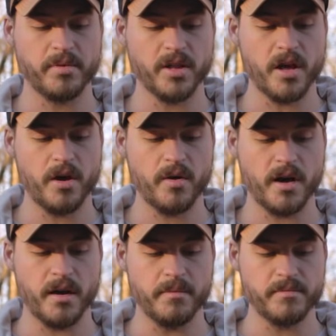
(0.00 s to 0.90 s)

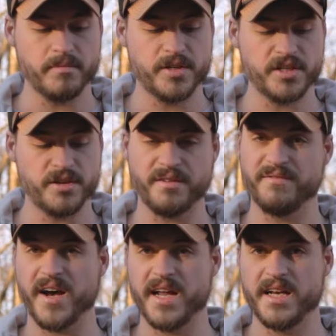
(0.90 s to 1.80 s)
below, just so you can
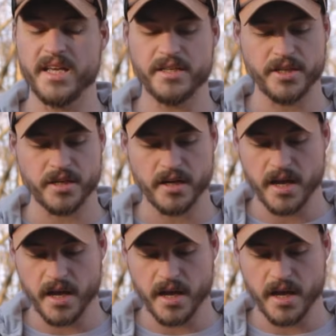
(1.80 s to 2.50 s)
find it easier.